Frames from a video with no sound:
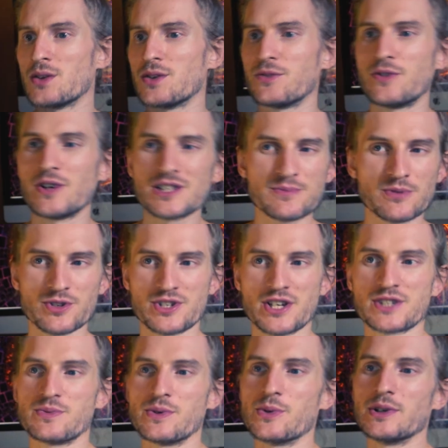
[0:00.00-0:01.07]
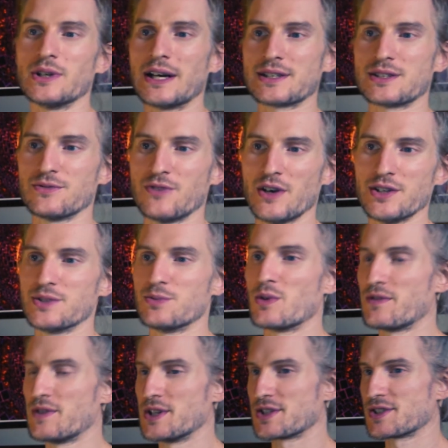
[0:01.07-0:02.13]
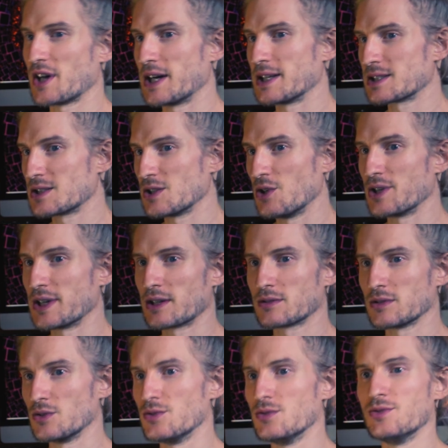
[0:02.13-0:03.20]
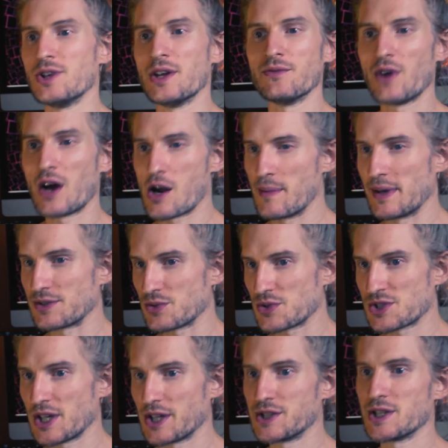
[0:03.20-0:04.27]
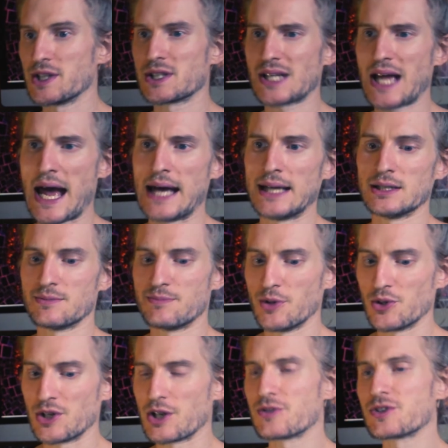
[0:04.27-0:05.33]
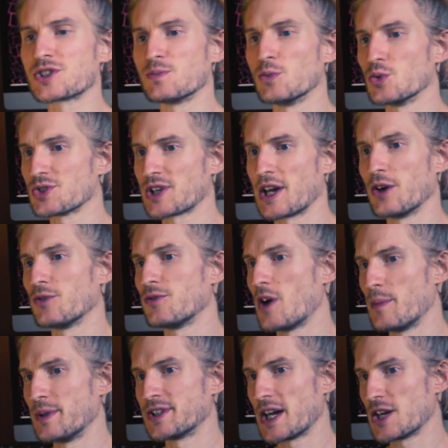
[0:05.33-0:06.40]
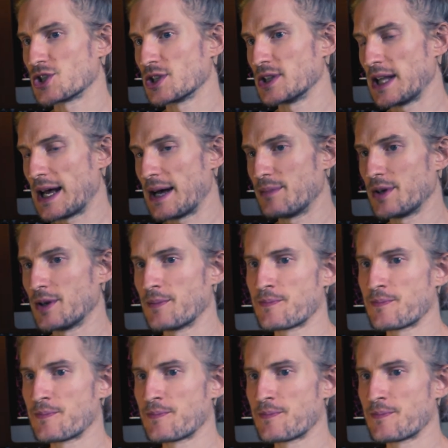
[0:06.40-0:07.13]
The first projects we would like to fund within the science node include environmental studies and building a small-scale fermentation lab.